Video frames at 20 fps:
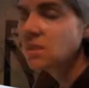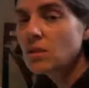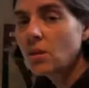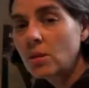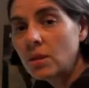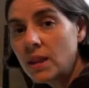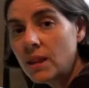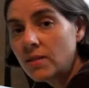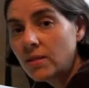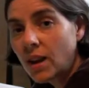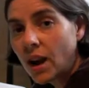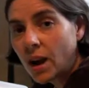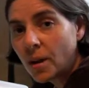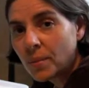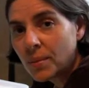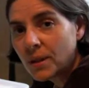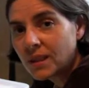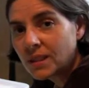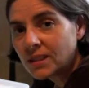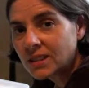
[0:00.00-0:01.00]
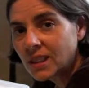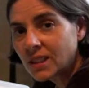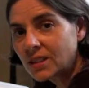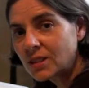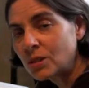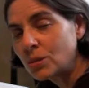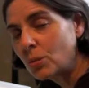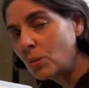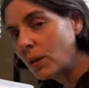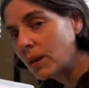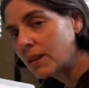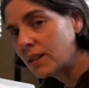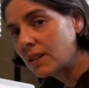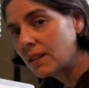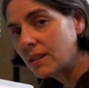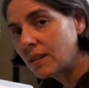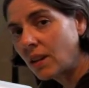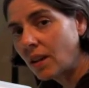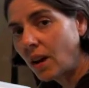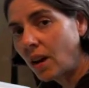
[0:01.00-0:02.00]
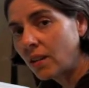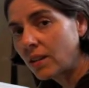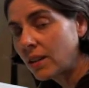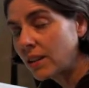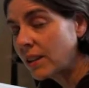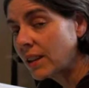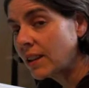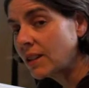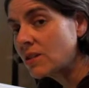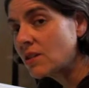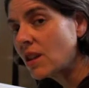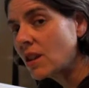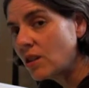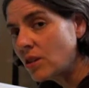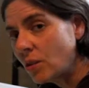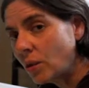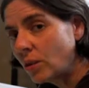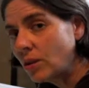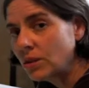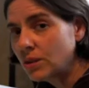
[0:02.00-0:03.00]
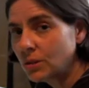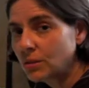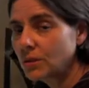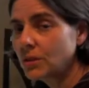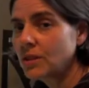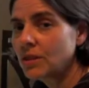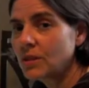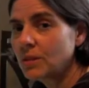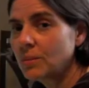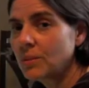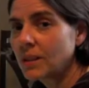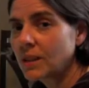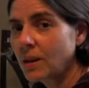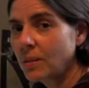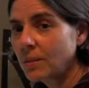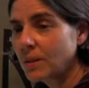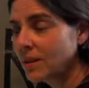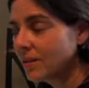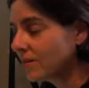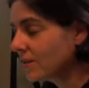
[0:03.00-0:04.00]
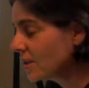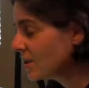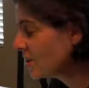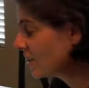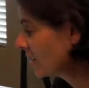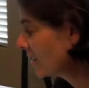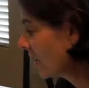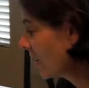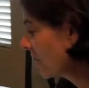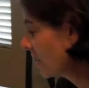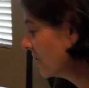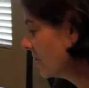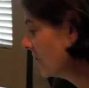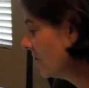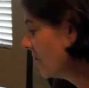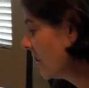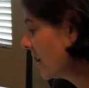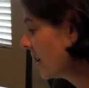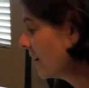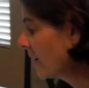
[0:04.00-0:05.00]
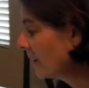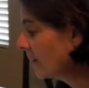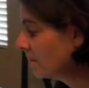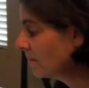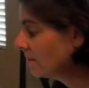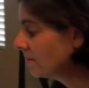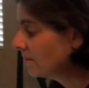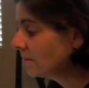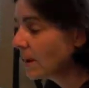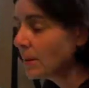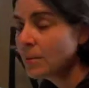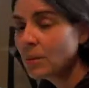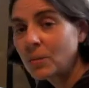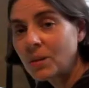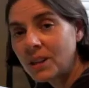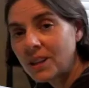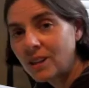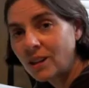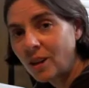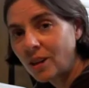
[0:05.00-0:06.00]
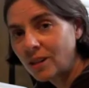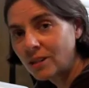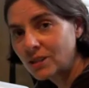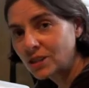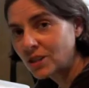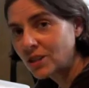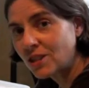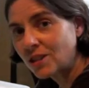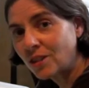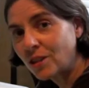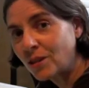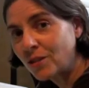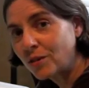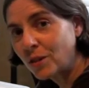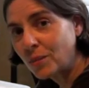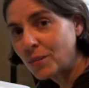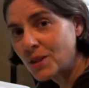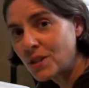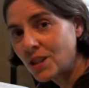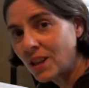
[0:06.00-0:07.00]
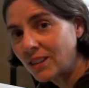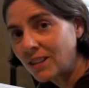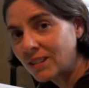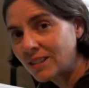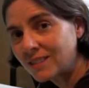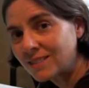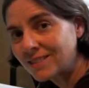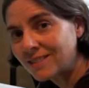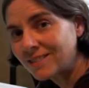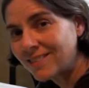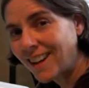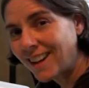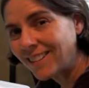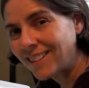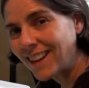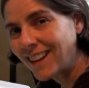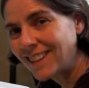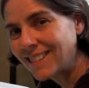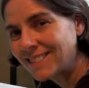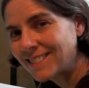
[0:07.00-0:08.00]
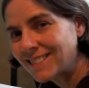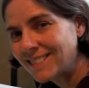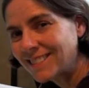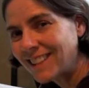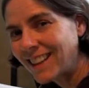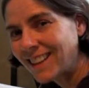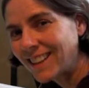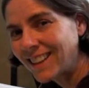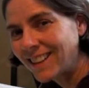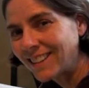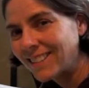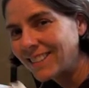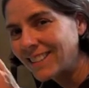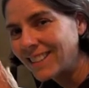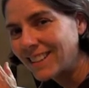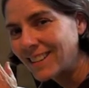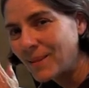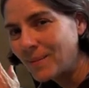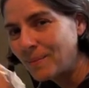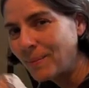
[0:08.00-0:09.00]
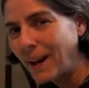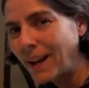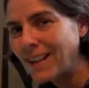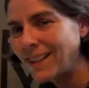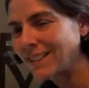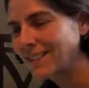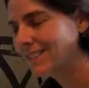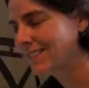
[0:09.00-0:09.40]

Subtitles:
So leave comments as to what are the things that you're doing to become an efficient gardener, and maybe we can all just learn from each other. Okay, take care. Bye.